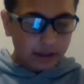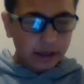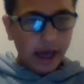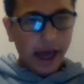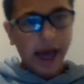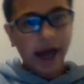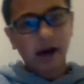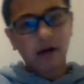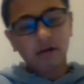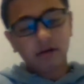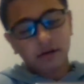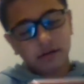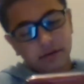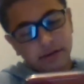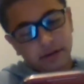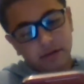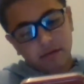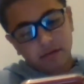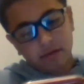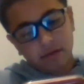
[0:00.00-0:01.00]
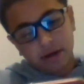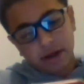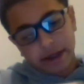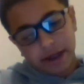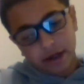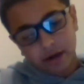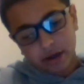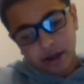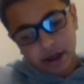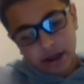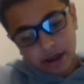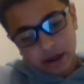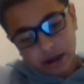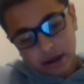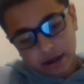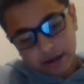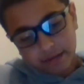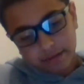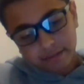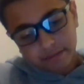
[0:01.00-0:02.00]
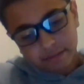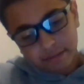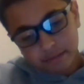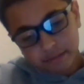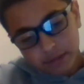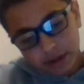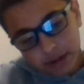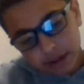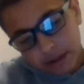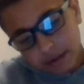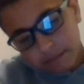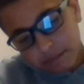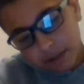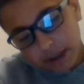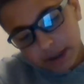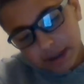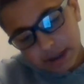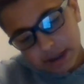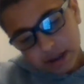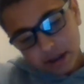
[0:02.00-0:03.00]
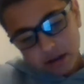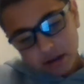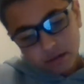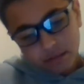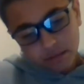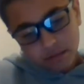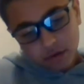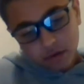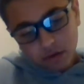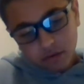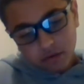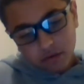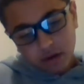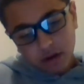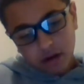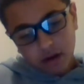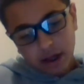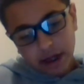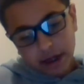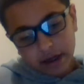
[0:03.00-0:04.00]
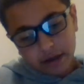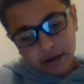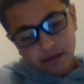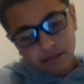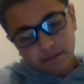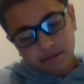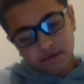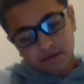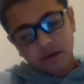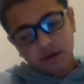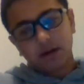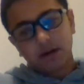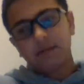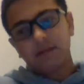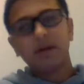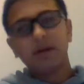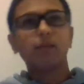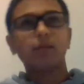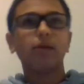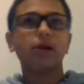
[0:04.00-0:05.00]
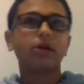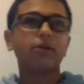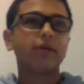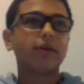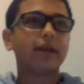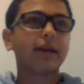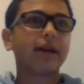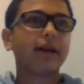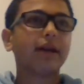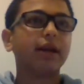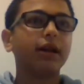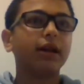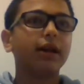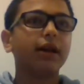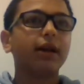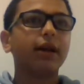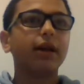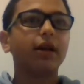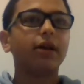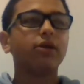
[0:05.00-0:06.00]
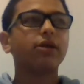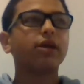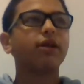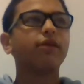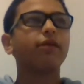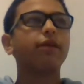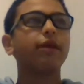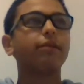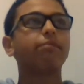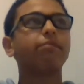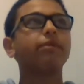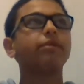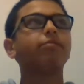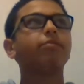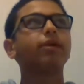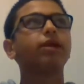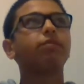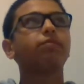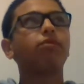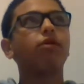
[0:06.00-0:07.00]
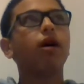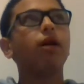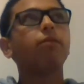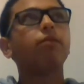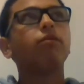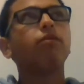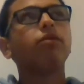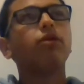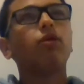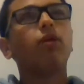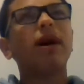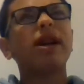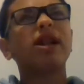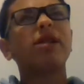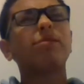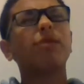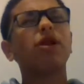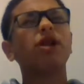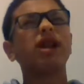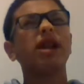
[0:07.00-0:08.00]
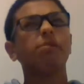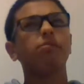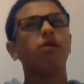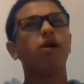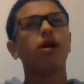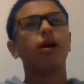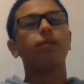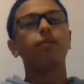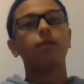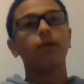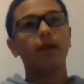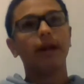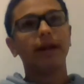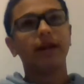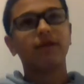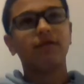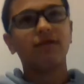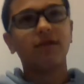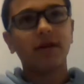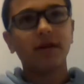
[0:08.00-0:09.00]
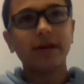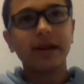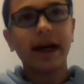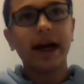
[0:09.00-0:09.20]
out of the ordinary. But I still overall had some fond memories with it, and you know stuff. But the problem, the question marks that brought up were like the first